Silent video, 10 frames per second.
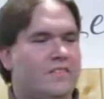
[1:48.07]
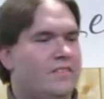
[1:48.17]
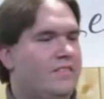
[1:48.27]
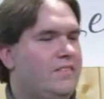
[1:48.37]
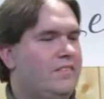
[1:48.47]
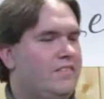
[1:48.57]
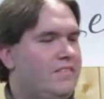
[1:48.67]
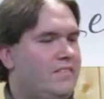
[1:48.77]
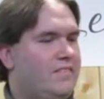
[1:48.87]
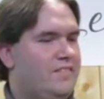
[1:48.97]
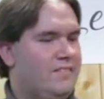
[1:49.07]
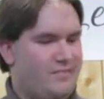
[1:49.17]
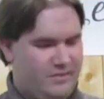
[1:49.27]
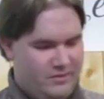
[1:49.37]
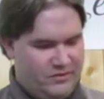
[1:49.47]
Lord, was God.
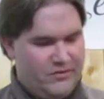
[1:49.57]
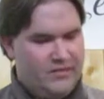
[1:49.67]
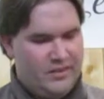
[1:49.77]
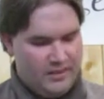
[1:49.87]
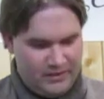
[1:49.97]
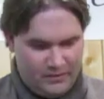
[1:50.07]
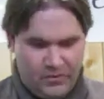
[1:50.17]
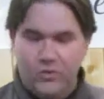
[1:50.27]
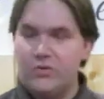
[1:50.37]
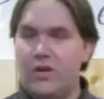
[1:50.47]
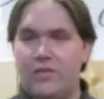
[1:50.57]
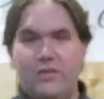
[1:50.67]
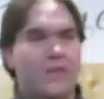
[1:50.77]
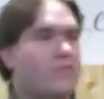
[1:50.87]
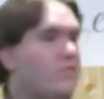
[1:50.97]
First off,
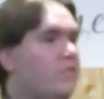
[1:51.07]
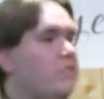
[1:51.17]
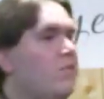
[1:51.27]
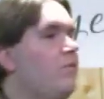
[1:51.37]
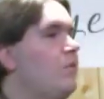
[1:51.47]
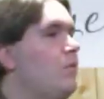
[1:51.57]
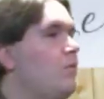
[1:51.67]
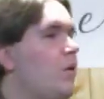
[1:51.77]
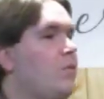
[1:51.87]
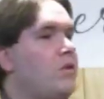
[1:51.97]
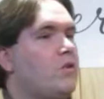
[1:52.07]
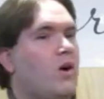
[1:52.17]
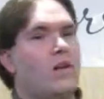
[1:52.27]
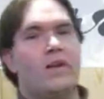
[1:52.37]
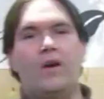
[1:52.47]
yes, this is something we've all been
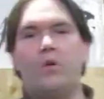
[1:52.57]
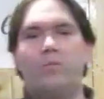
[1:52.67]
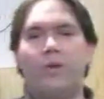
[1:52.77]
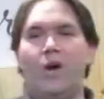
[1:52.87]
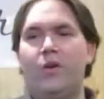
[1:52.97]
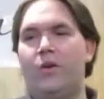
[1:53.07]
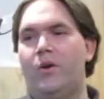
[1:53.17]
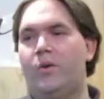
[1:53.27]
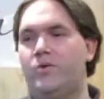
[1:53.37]
taught, and I hope we all know.